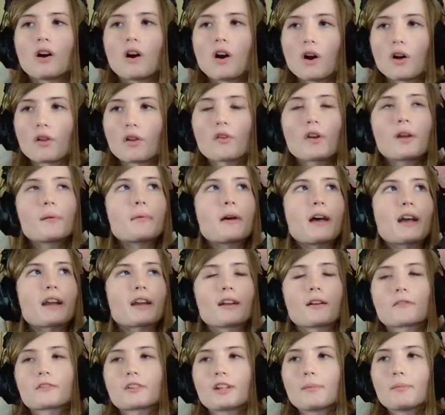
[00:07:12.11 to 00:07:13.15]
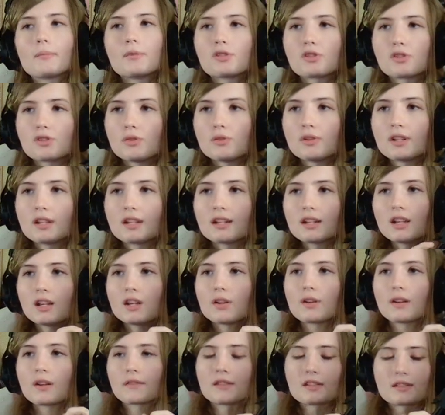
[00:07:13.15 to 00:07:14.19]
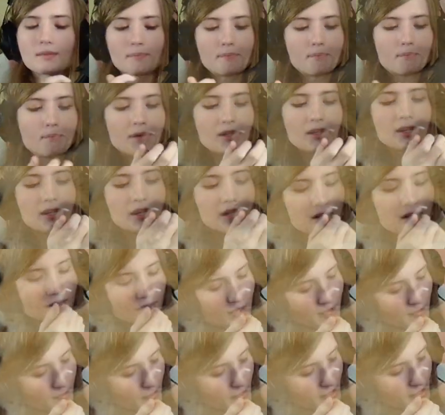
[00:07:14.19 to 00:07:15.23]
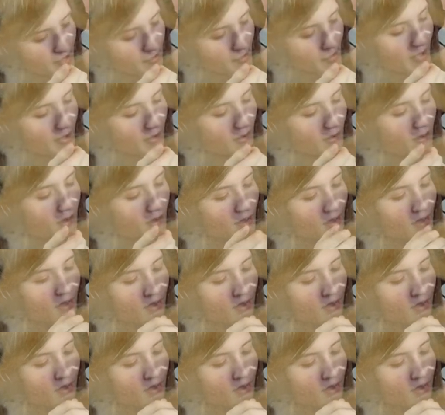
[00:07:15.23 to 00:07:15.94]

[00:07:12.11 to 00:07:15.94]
all the way back, and every time you shoot it, you have this big hunking piece of metal.